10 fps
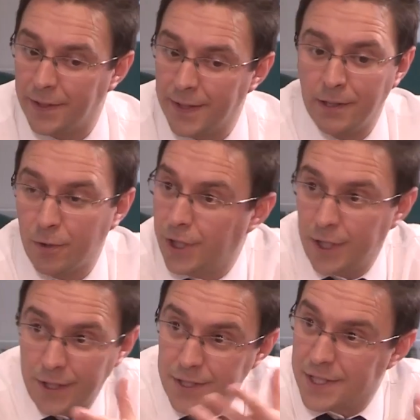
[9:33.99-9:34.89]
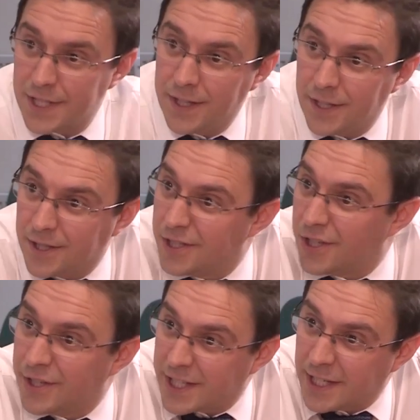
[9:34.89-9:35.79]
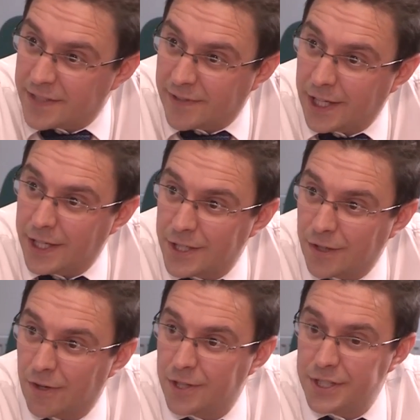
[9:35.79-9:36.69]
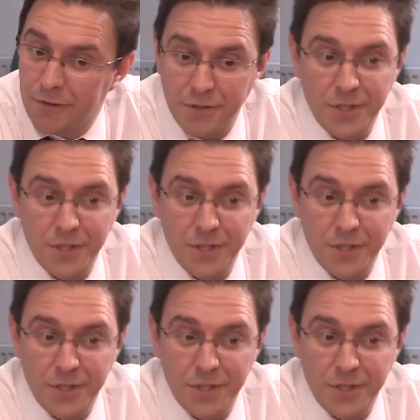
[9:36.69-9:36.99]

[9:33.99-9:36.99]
you're then looking at, as I say, the size classification criteria.